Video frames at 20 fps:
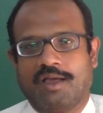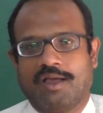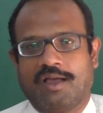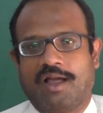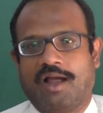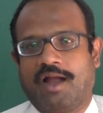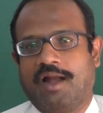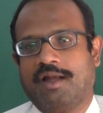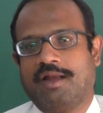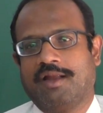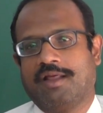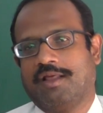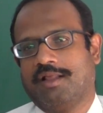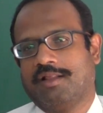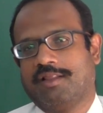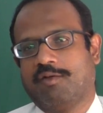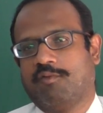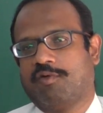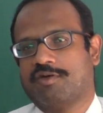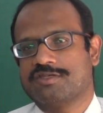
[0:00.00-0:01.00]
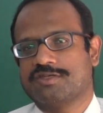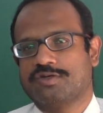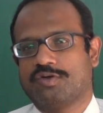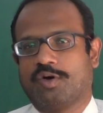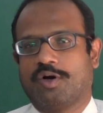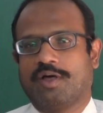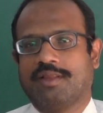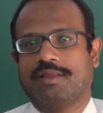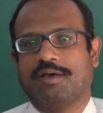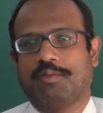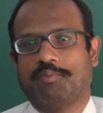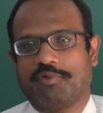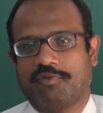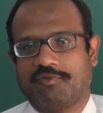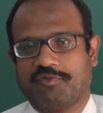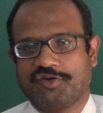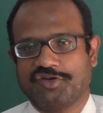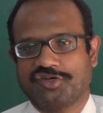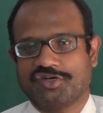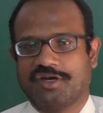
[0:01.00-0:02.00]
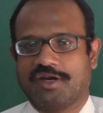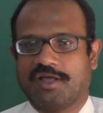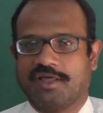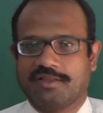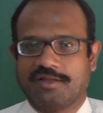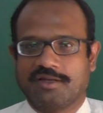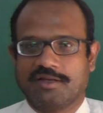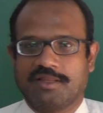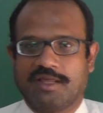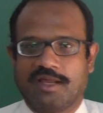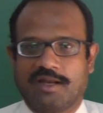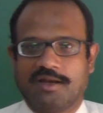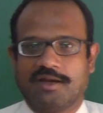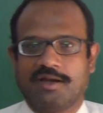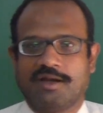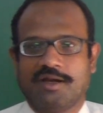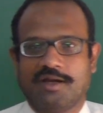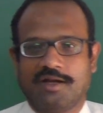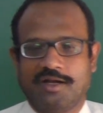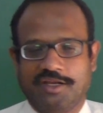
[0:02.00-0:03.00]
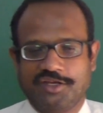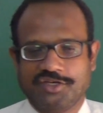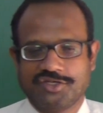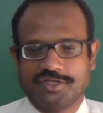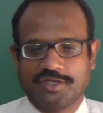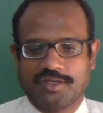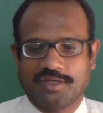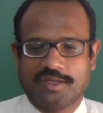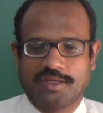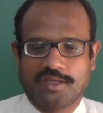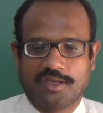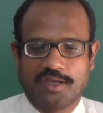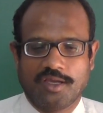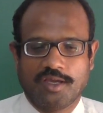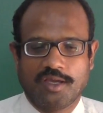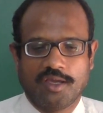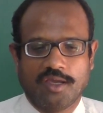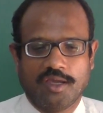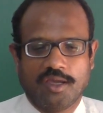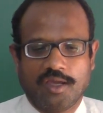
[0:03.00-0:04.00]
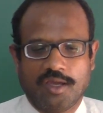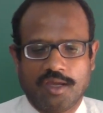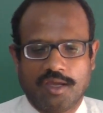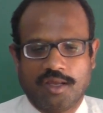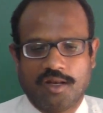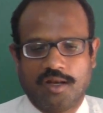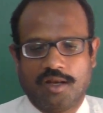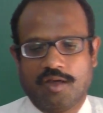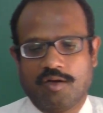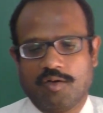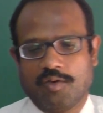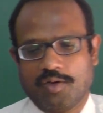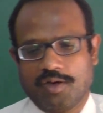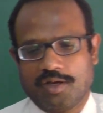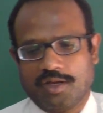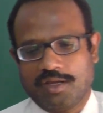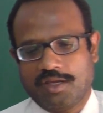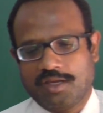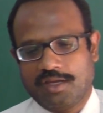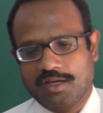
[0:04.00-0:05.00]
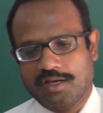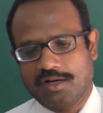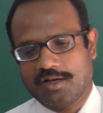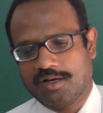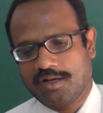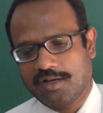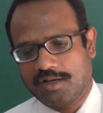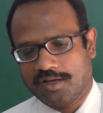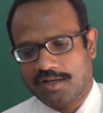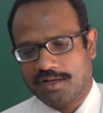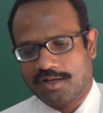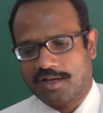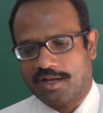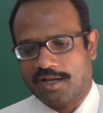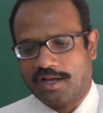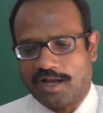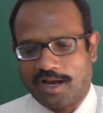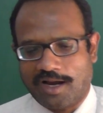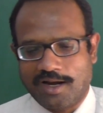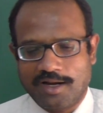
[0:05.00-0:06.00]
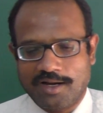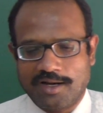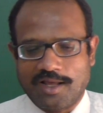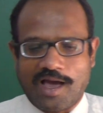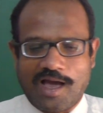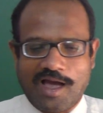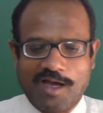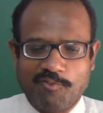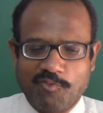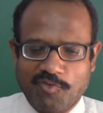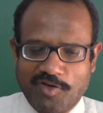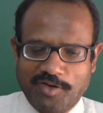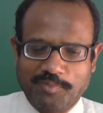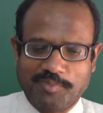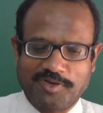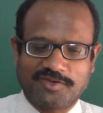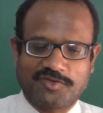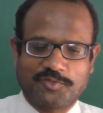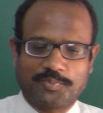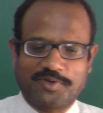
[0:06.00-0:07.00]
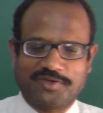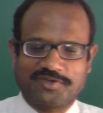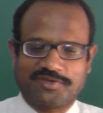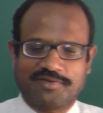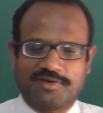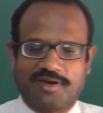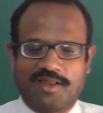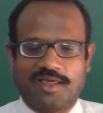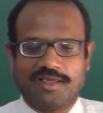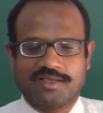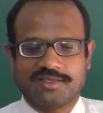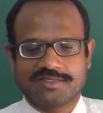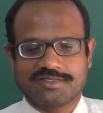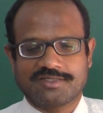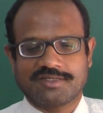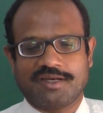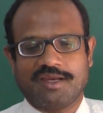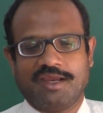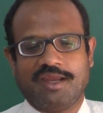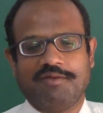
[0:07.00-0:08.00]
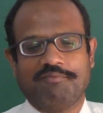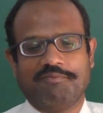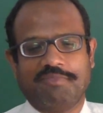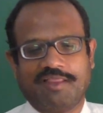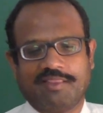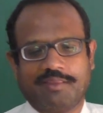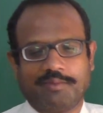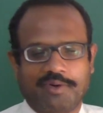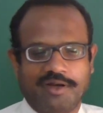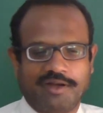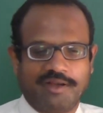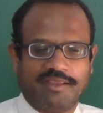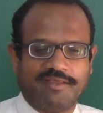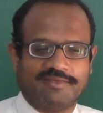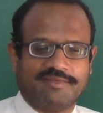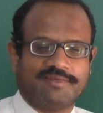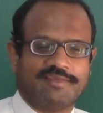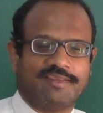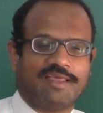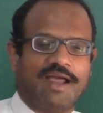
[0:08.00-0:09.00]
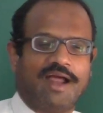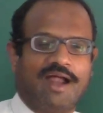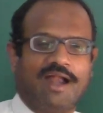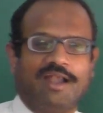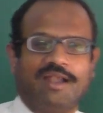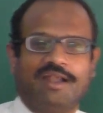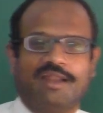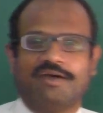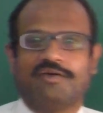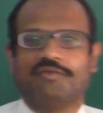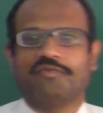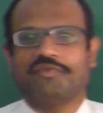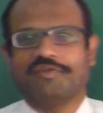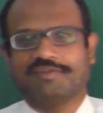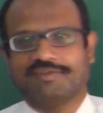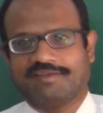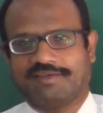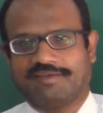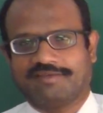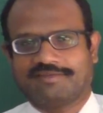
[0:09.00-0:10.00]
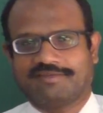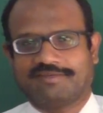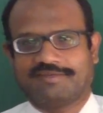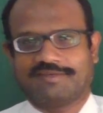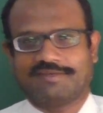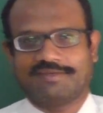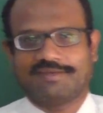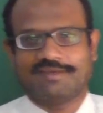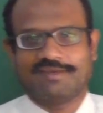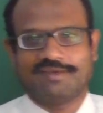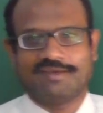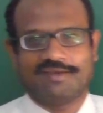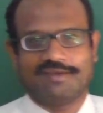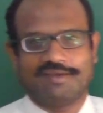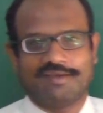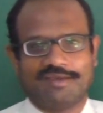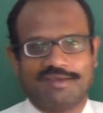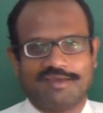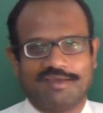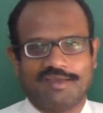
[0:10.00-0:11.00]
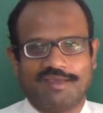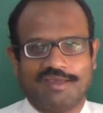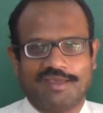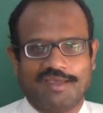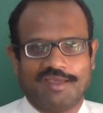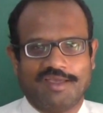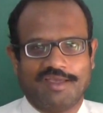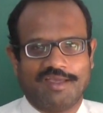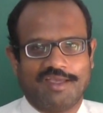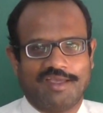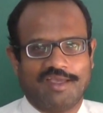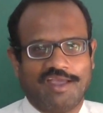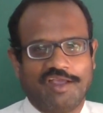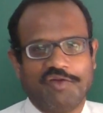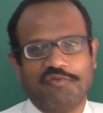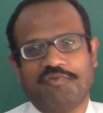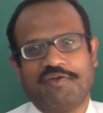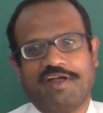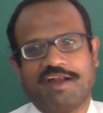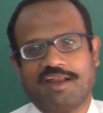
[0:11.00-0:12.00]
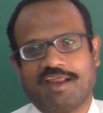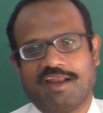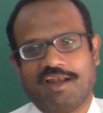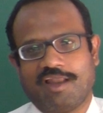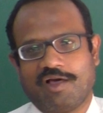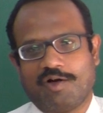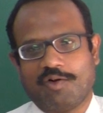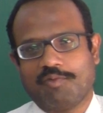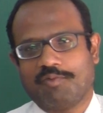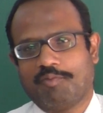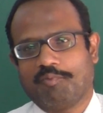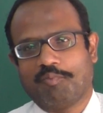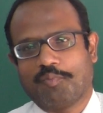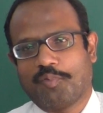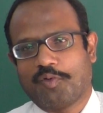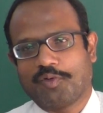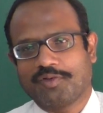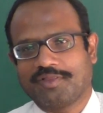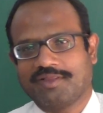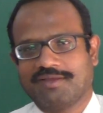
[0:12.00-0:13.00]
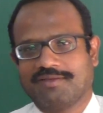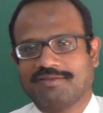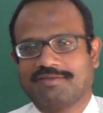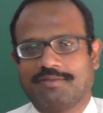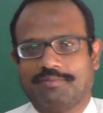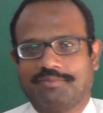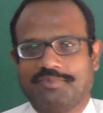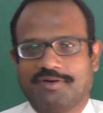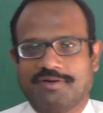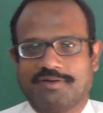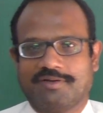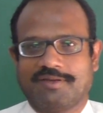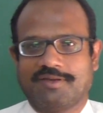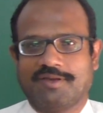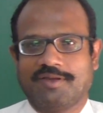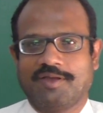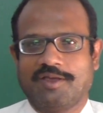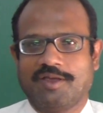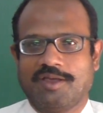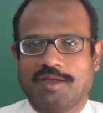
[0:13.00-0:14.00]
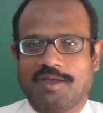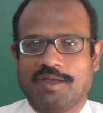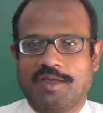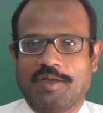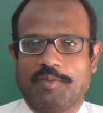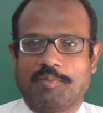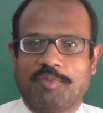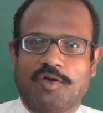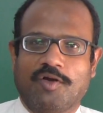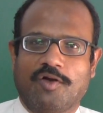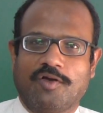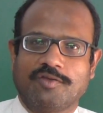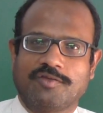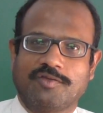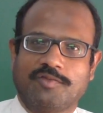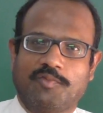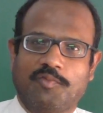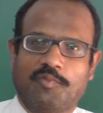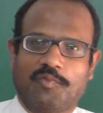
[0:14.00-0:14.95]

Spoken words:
And there was no other profession other than teaching. Now here, and I'm very much specialized in mathematics and physics. In fact, I love both the subjects because